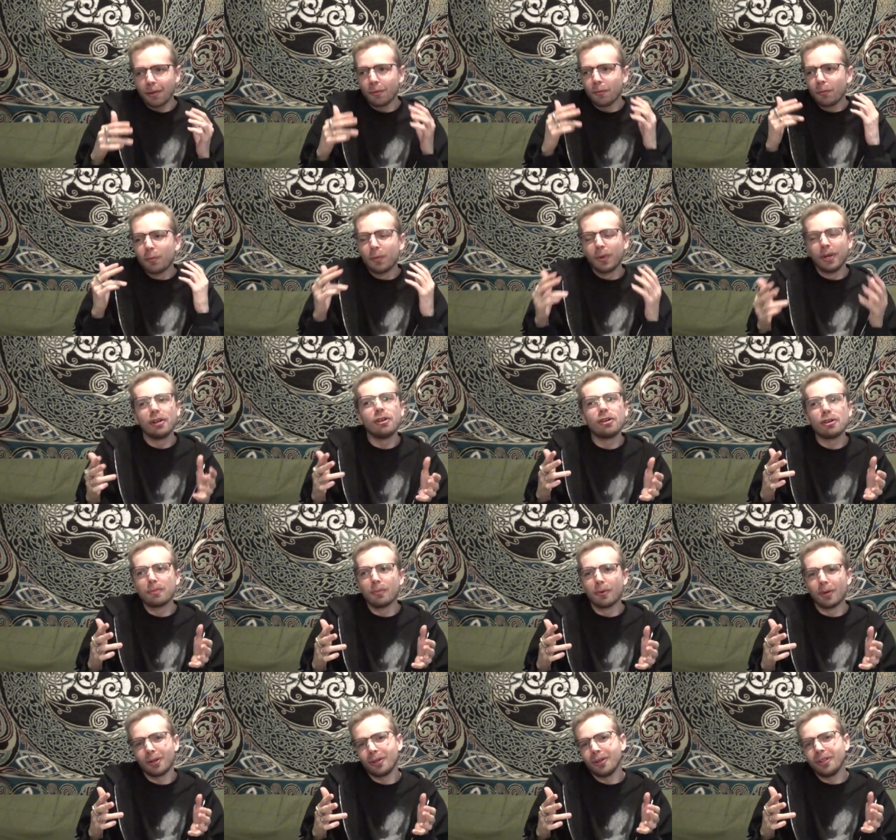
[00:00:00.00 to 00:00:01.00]
weird
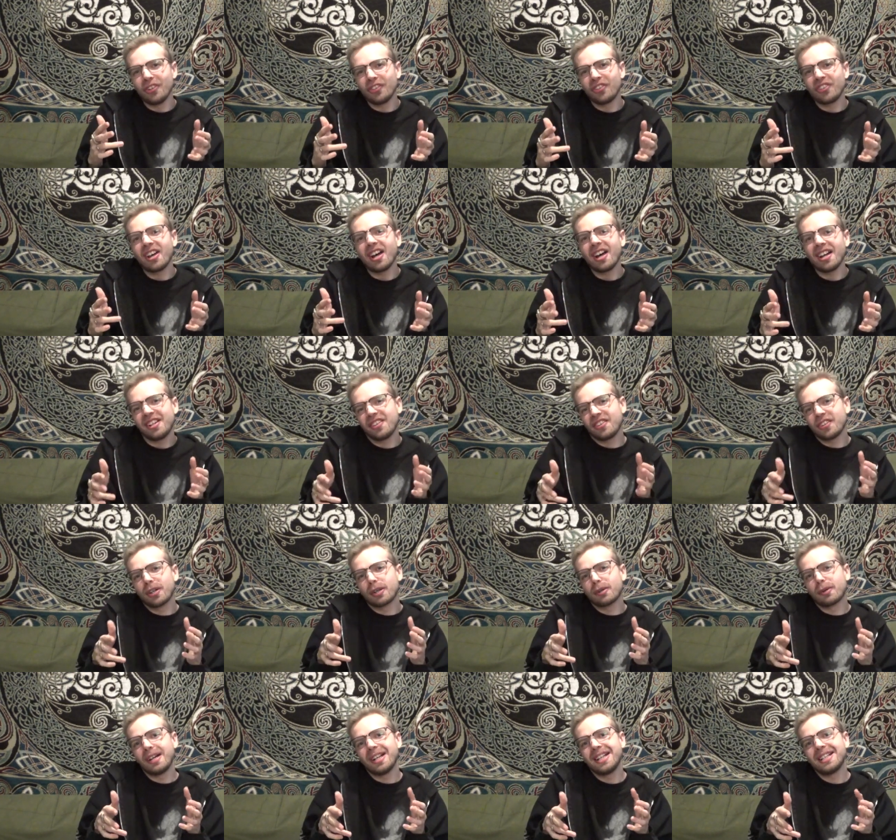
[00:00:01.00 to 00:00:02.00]
moral aside, is a
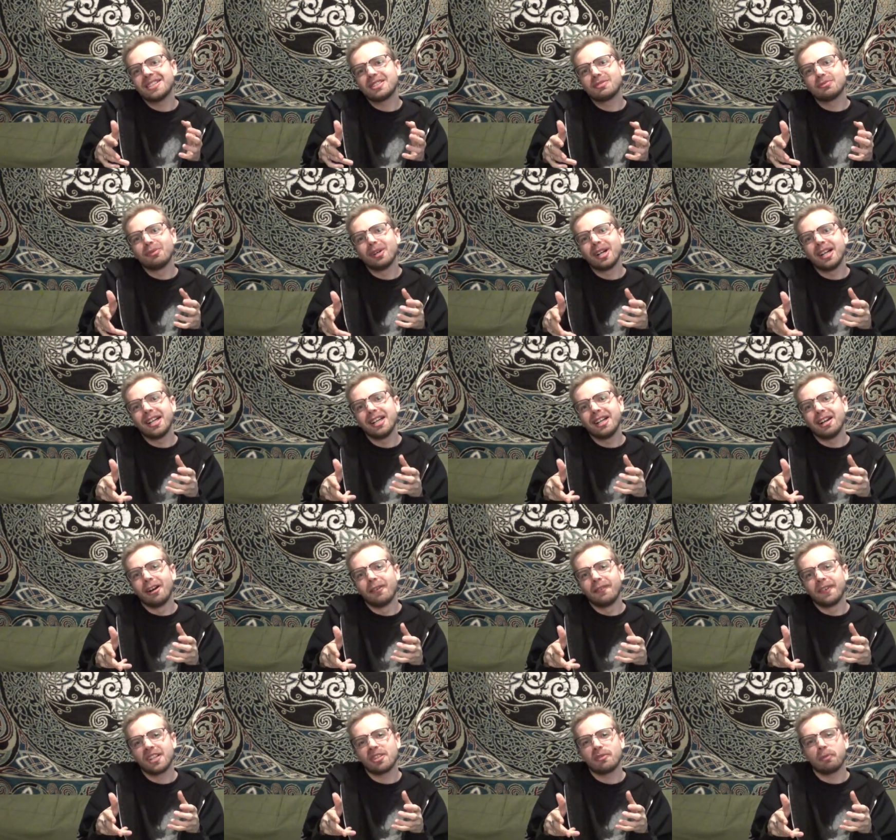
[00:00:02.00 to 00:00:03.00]
great way
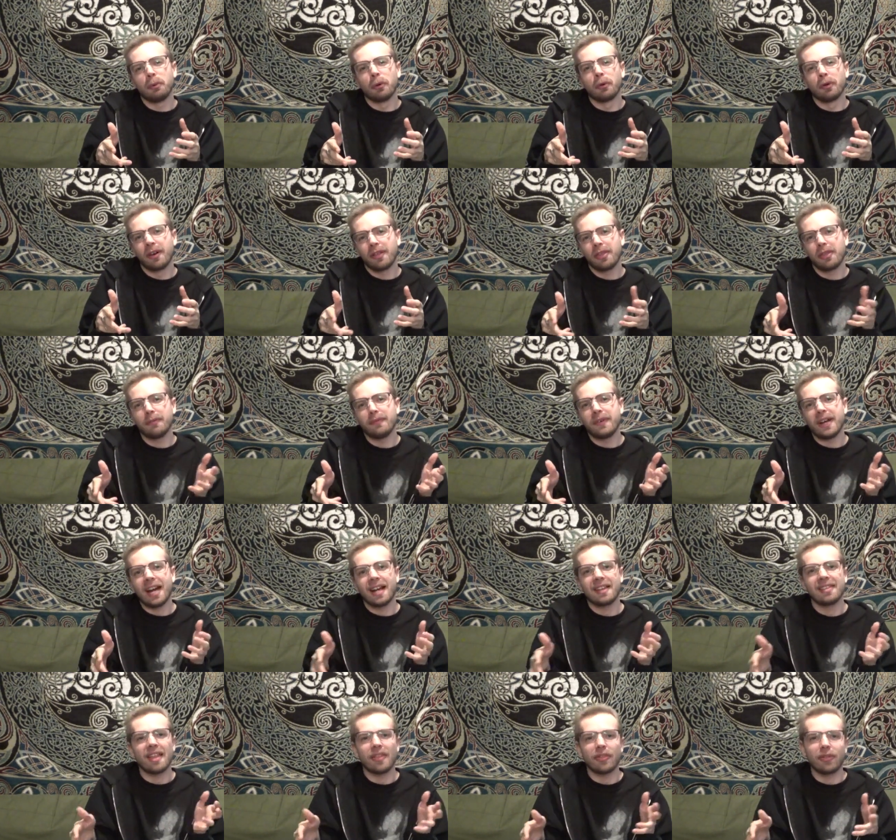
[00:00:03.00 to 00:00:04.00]
of exploring the
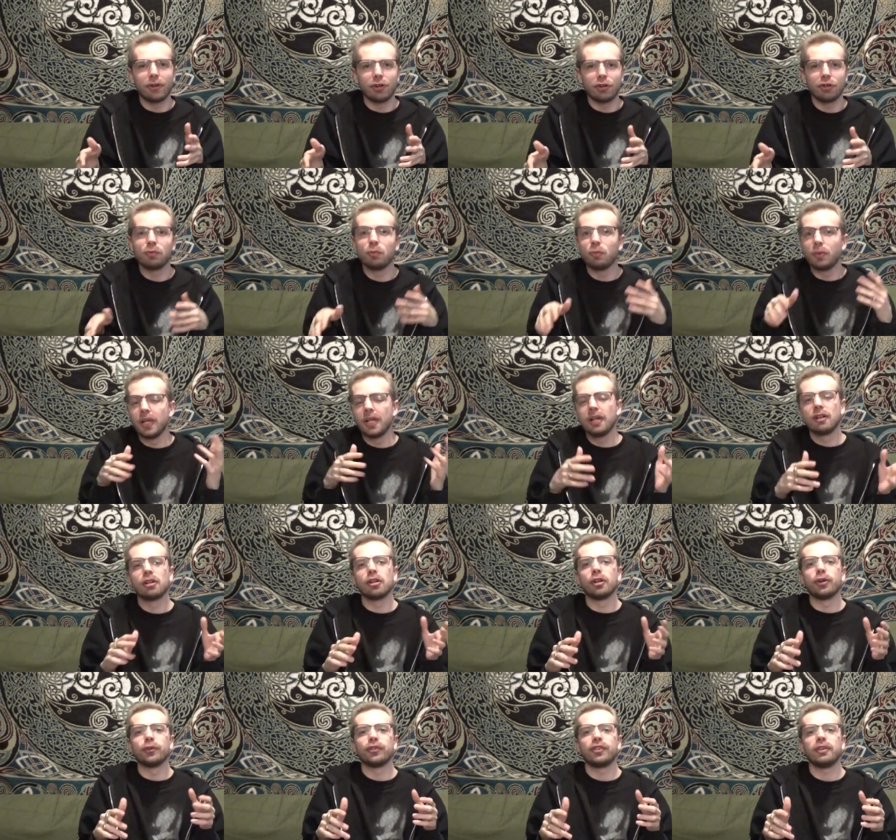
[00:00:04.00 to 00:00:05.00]
fact that there's
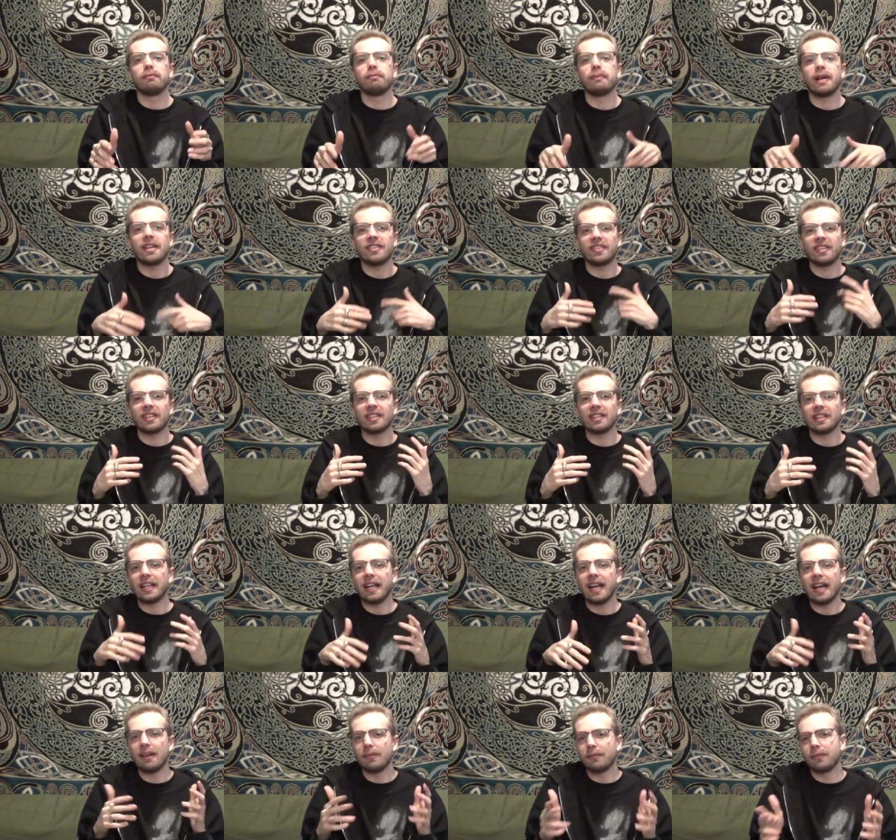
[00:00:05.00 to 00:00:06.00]
weirdos in
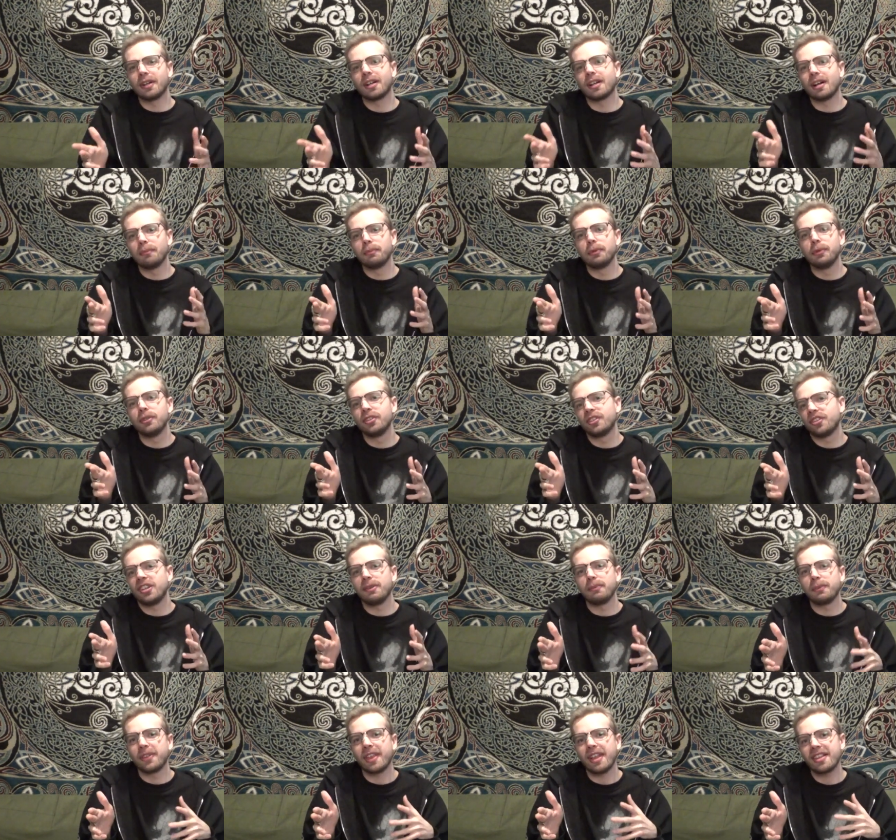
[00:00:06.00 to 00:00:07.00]
basically every
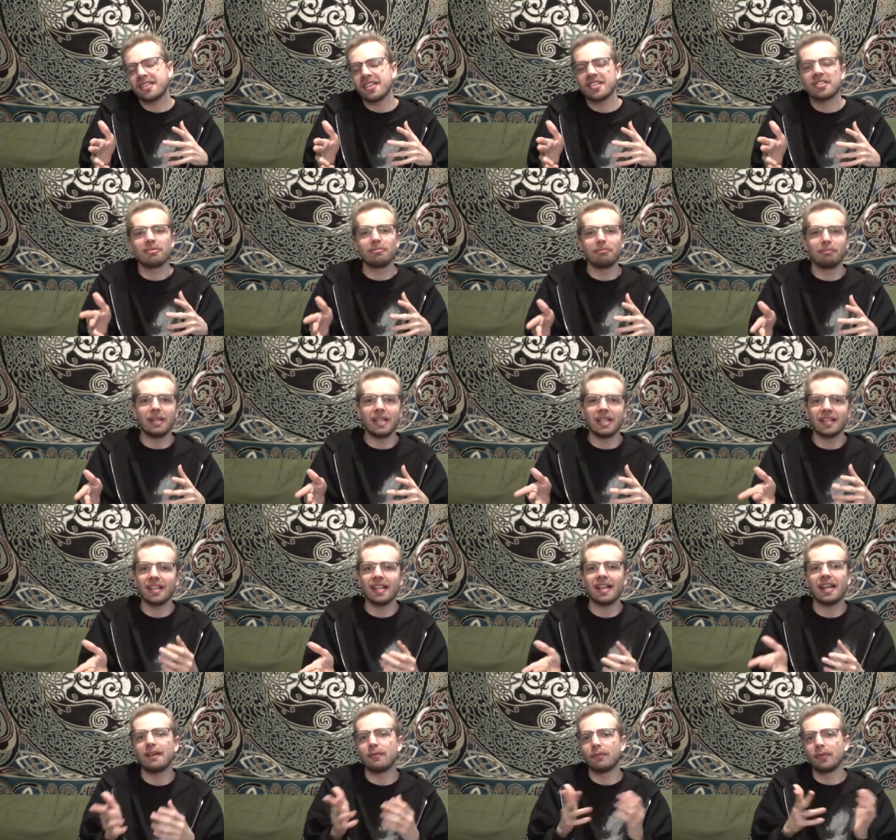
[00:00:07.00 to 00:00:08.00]
community, but that doesn't mean
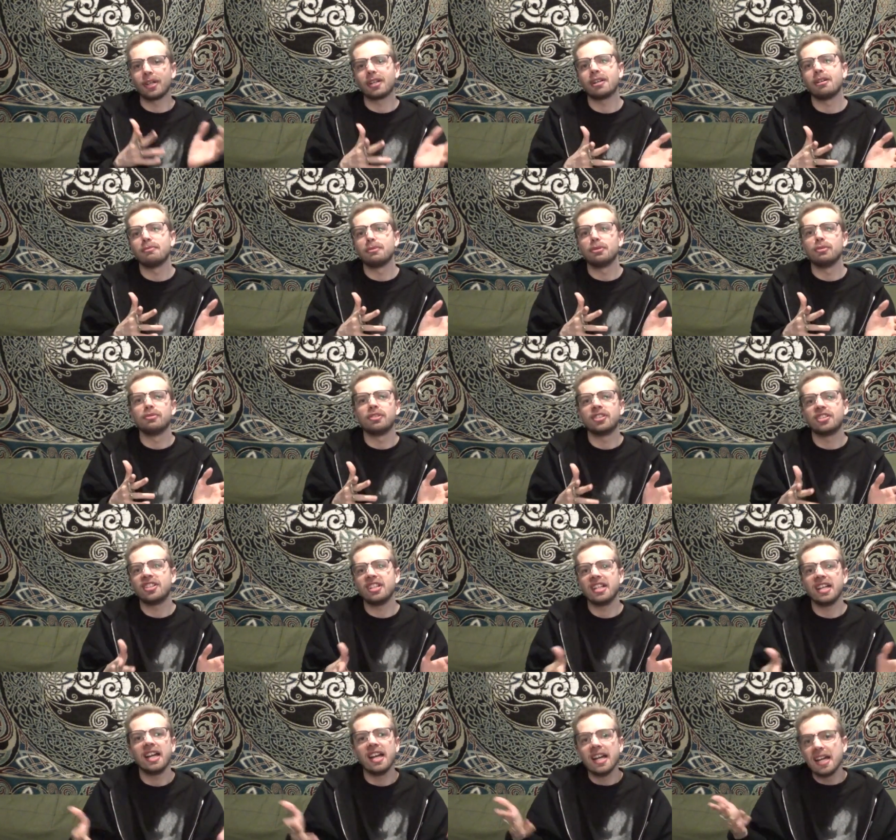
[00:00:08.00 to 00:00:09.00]
that every
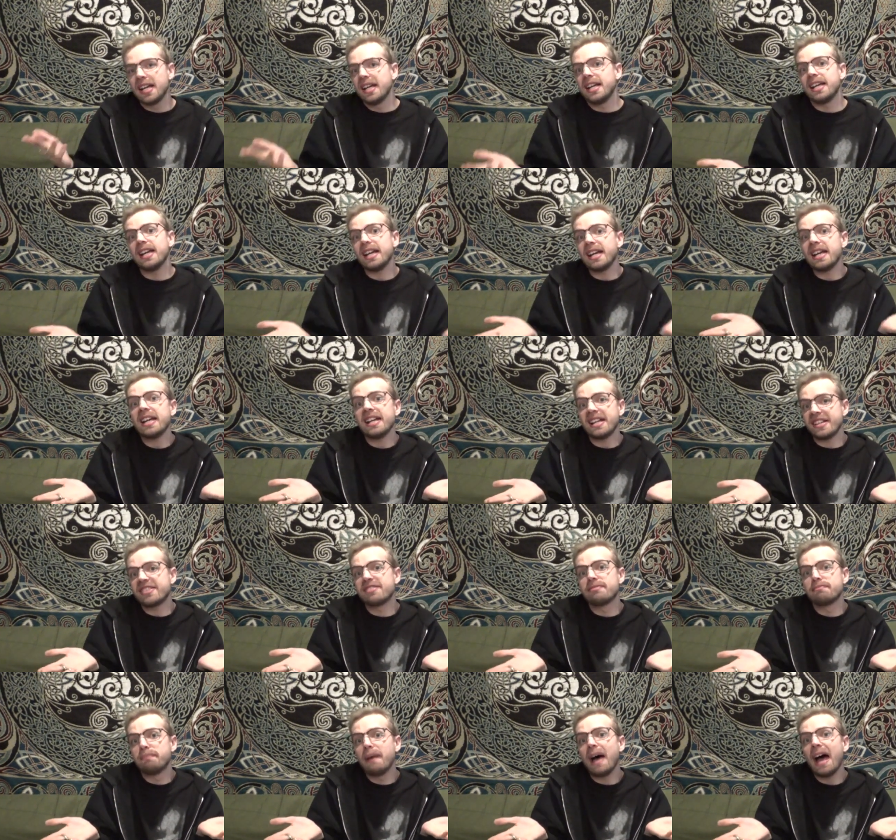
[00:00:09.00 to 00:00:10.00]
community
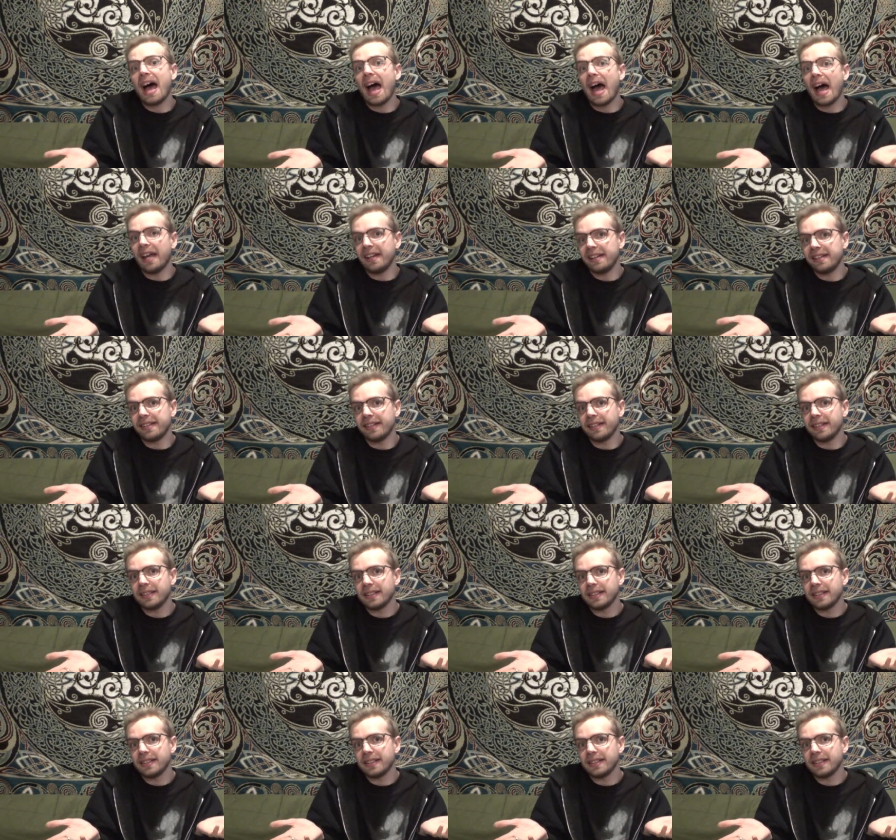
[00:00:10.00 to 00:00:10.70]
is bad.